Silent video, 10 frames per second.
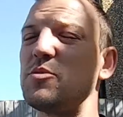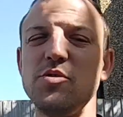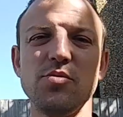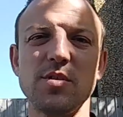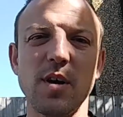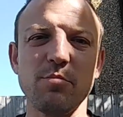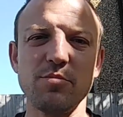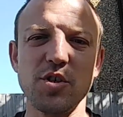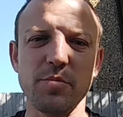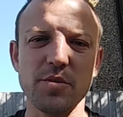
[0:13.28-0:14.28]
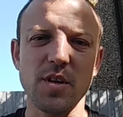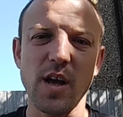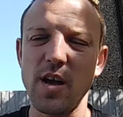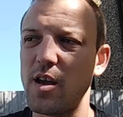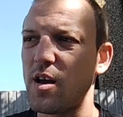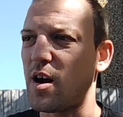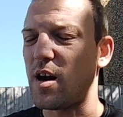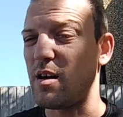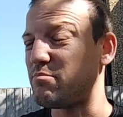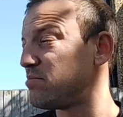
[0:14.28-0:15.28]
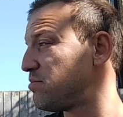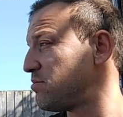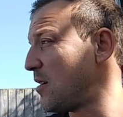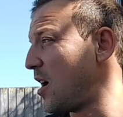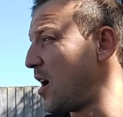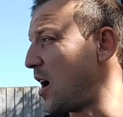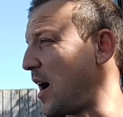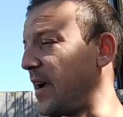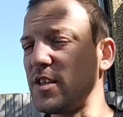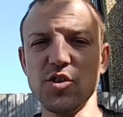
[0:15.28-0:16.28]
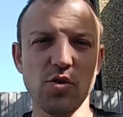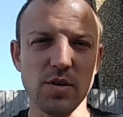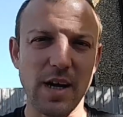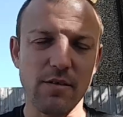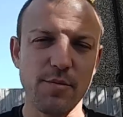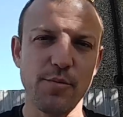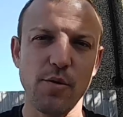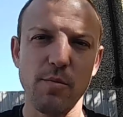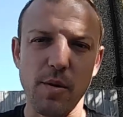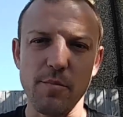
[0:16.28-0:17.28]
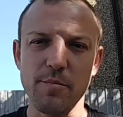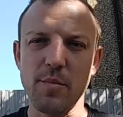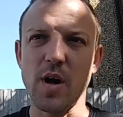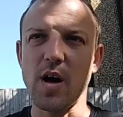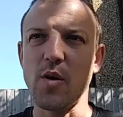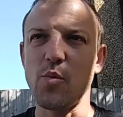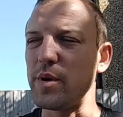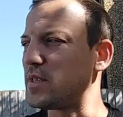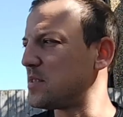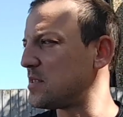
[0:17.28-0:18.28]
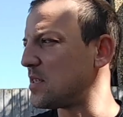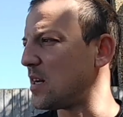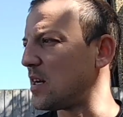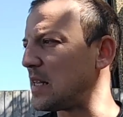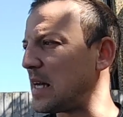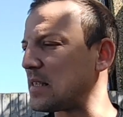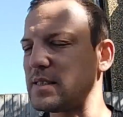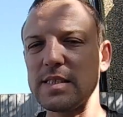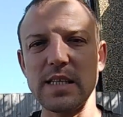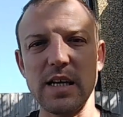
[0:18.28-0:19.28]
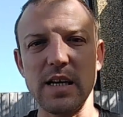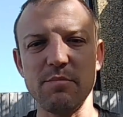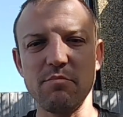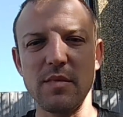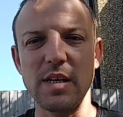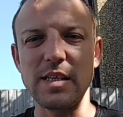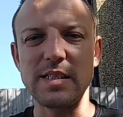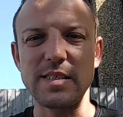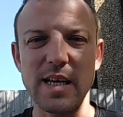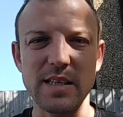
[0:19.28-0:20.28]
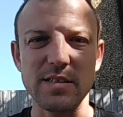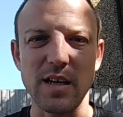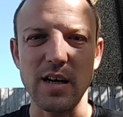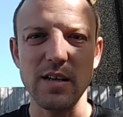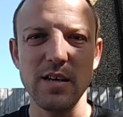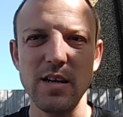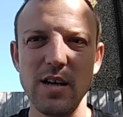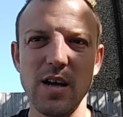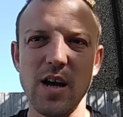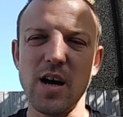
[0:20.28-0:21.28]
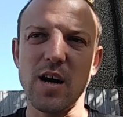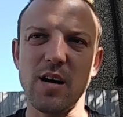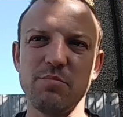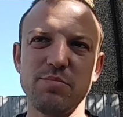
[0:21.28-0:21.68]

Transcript: do some job today. I sort out the problem with that sensor. Uh,